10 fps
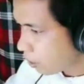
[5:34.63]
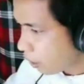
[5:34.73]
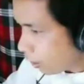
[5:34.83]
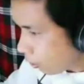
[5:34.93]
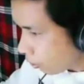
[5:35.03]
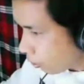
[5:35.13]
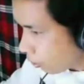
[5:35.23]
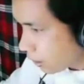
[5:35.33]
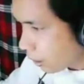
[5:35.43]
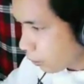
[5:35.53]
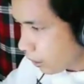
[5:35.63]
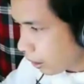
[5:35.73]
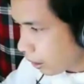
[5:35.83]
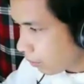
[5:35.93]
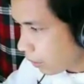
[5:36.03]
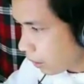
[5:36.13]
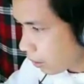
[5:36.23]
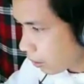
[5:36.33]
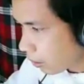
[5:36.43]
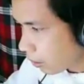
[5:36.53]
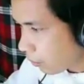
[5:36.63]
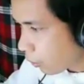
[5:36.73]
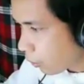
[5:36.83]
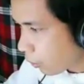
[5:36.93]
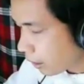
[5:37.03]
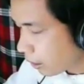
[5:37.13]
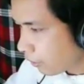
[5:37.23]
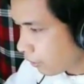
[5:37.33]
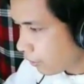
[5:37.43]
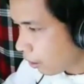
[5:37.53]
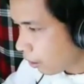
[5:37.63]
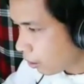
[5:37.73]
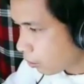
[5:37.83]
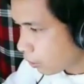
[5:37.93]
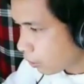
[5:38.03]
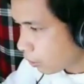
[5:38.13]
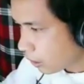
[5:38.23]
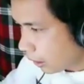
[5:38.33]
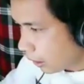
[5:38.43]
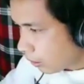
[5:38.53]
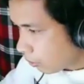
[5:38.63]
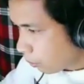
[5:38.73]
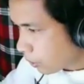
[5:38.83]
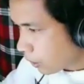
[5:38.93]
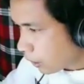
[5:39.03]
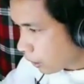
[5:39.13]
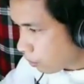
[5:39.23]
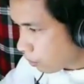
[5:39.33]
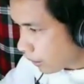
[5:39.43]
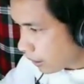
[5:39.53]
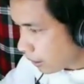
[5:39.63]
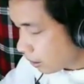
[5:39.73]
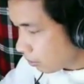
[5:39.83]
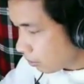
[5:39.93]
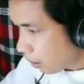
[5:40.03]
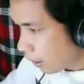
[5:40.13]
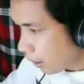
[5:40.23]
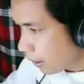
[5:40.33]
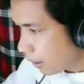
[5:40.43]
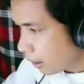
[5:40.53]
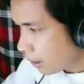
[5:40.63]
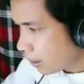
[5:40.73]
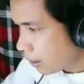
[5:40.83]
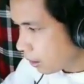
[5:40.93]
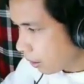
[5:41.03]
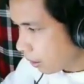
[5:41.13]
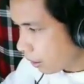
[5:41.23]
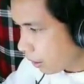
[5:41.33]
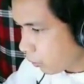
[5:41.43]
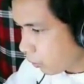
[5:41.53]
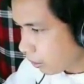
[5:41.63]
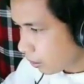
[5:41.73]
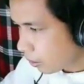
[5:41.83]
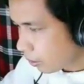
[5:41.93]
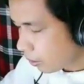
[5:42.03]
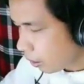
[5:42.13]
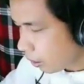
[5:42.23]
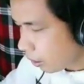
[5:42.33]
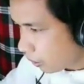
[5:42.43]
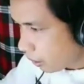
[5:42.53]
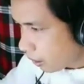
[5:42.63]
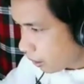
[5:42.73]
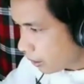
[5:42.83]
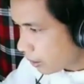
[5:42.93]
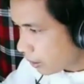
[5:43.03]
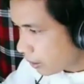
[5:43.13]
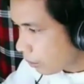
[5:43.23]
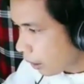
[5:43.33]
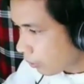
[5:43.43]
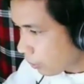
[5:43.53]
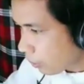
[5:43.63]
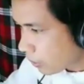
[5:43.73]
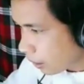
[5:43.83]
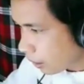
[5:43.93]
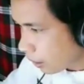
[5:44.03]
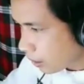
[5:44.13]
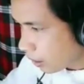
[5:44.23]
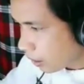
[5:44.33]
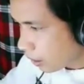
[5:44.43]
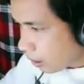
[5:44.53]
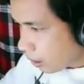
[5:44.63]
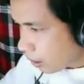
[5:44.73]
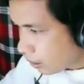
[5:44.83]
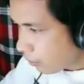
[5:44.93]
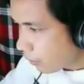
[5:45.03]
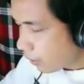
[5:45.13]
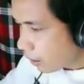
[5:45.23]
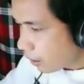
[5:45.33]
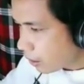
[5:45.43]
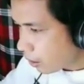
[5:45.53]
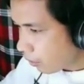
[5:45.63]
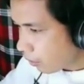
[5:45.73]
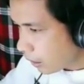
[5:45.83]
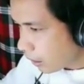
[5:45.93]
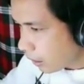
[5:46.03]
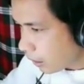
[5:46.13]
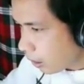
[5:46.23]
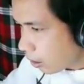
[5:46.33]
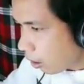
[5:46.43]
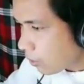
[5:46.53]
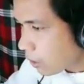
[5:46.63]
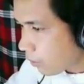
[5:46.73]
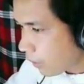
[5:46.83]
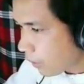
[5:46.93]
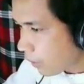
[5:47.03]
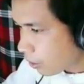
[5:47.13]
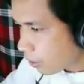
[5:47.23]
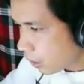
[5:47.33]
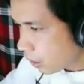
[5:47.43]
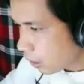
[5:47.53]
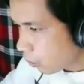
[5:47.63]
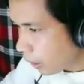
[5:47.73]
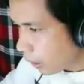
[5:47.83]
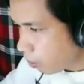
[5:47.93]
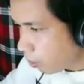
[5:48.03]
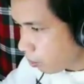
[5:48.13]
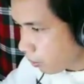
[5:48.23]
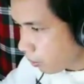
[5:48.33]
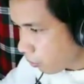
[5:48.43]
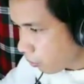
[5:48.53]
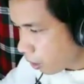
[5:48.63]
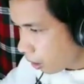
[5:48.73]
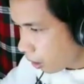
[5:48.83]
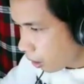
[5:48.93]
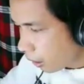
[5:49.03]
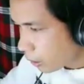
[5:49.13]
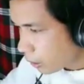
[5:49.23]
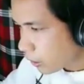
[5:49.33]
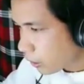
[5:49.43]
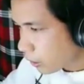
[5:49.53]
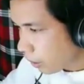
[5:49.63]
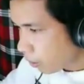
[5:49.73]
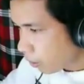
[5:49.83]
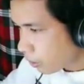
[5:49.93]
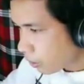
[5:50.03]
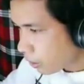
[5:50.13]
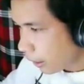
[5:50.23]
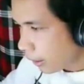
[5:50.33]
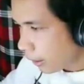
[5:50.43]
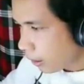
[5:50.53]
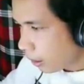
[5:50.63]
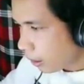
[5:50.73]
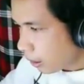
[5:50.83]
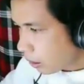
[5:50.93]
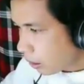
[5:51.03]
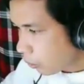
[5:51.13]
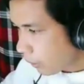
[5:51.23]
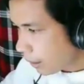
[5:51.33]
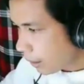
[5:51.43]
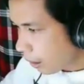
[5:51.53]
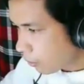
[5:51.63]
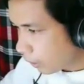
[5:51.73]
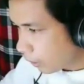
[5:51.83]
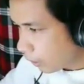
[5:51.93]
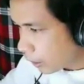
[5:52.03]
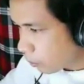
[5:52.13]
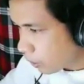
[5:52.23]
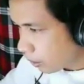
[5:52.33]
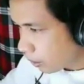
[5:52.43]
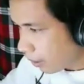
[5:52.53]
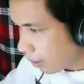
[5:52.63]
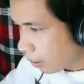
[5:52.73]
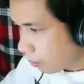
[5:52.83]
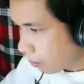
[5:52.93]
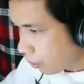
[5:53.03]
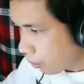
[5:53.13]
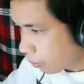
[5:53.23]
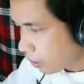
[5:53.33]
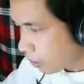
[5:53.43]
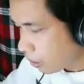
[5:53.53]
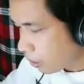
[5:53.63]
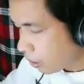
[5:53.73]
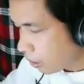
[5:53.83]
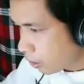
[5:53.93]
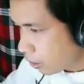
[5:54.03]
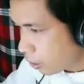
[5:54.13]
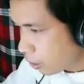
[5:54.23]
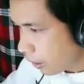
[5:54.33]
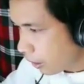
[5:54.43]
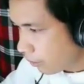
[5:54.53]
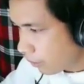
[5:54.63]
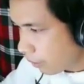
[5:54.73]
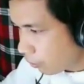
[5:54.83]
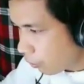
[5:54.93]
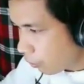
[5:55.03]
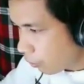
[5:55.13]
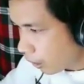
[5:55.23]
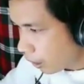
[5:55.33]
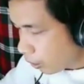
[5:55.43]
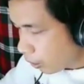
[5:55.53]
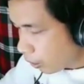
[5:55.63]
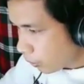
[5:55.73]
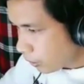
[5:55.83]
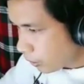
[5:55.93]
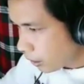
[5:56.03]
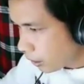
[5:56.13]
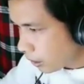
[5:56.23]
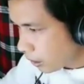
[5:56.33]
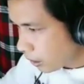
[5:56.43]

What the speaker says: Notice that we have the fourth and the fifth column, which represented by d sub I and d sub I squared. Now, d sub I represents the difference of the observations in weight before expressed in pounds and the weight after expressed in pounds. So we have the value 4, which is